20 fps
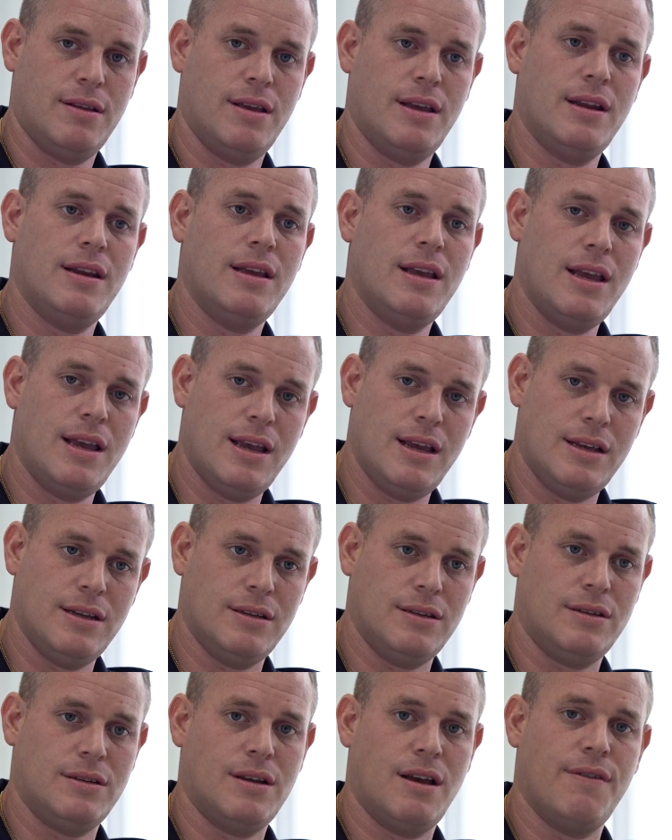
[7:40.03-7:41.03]
It
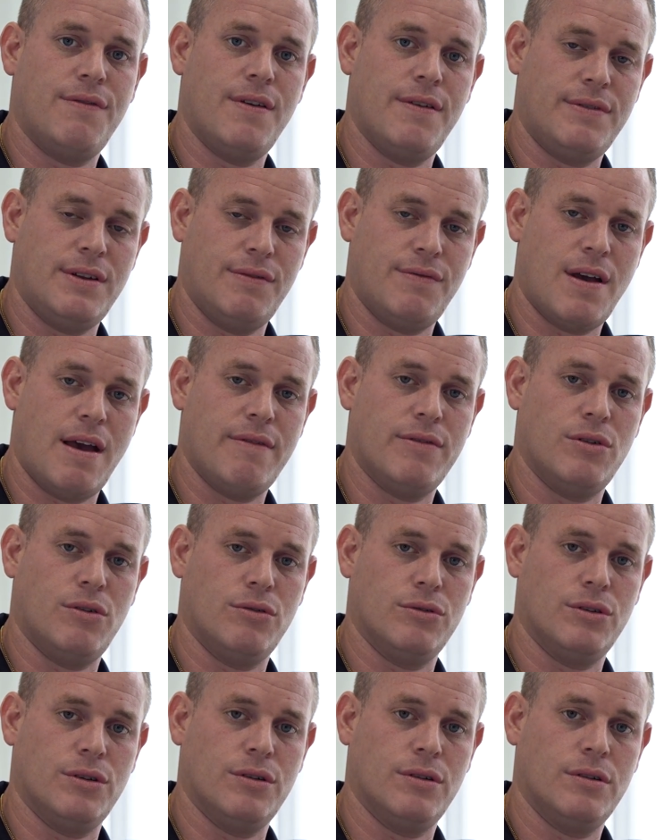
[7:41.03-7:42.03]
is a 55 and
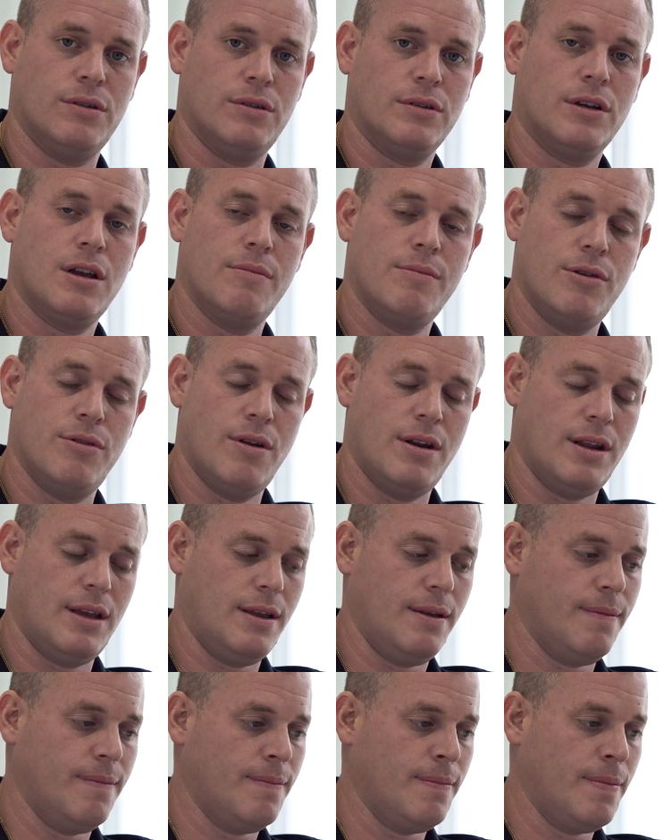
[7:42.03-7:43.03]
older
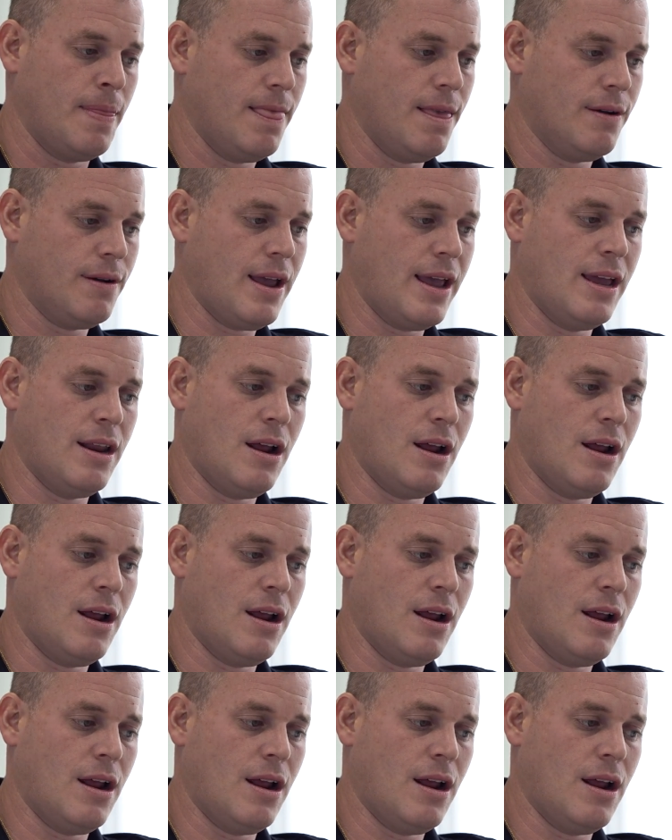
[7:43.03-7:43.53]
community, okay?